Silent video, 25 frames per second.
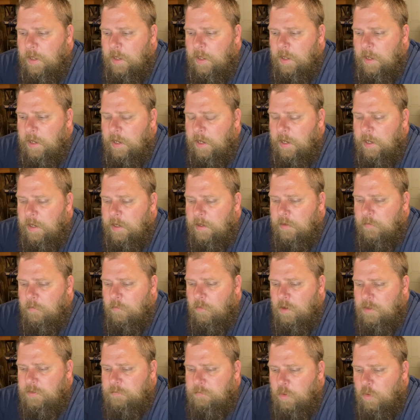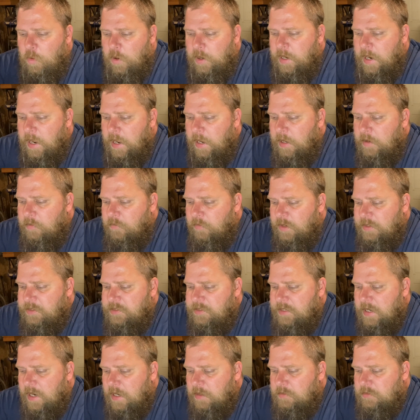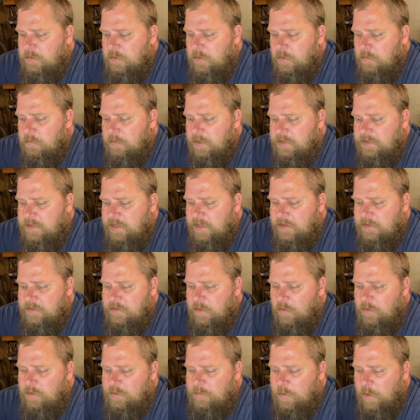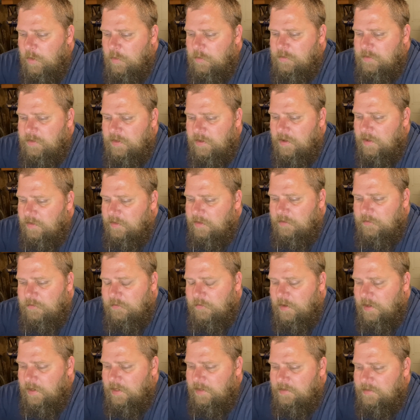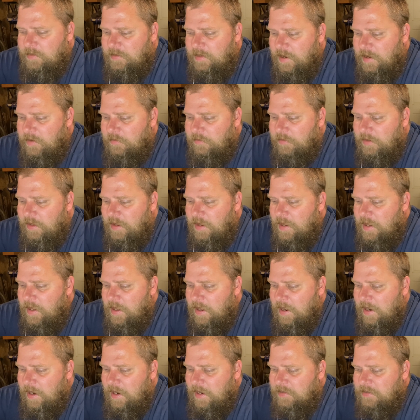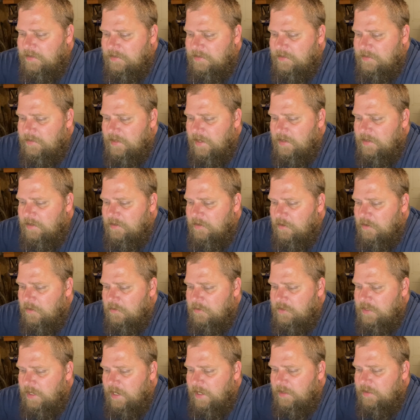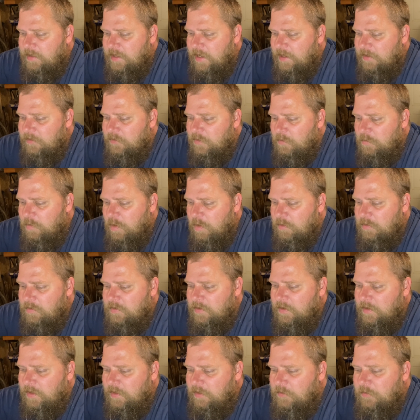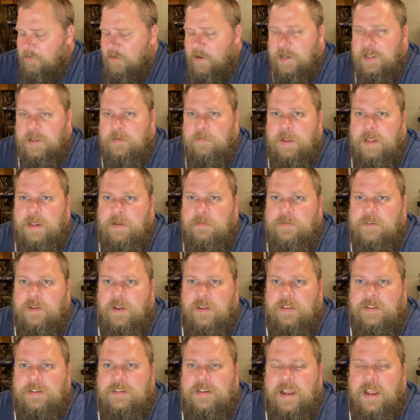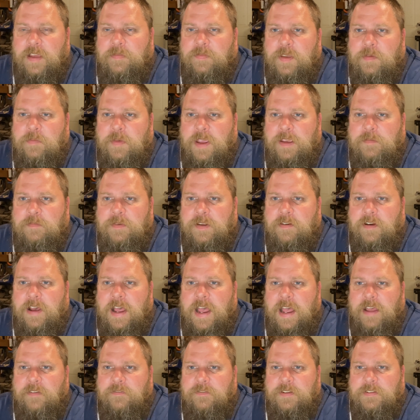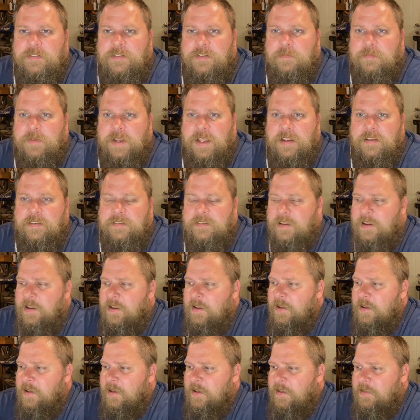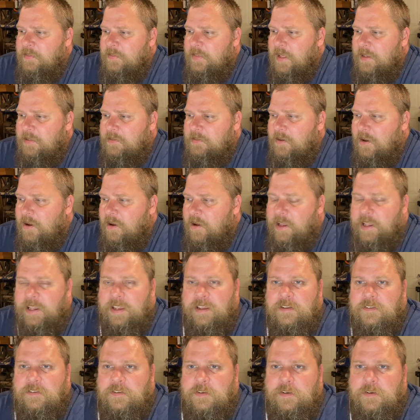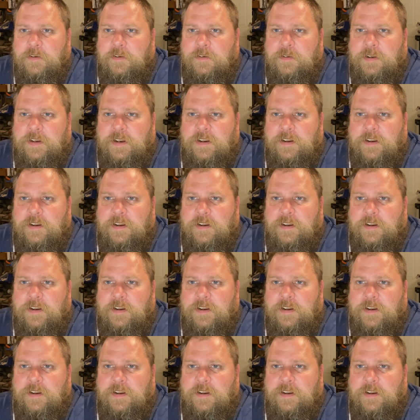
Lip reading: at one point I had reached out to him because he is always posting all this funny stuff. And I just said, "Jake, thanks for posting these funny memes all the time. They make me laugh, and some days that's all I can do,